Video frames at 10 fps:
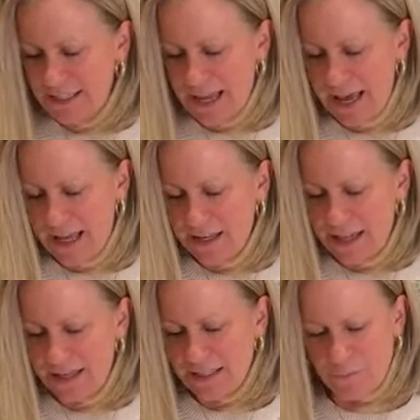said
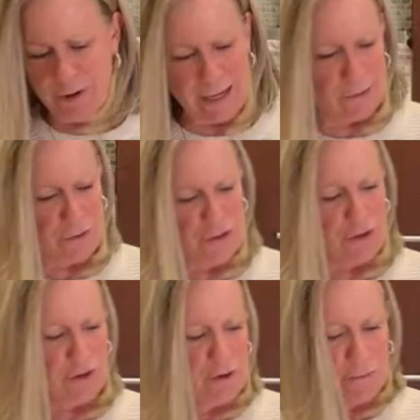then some regular
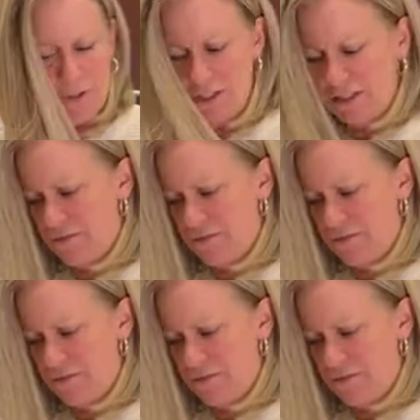sugar, which is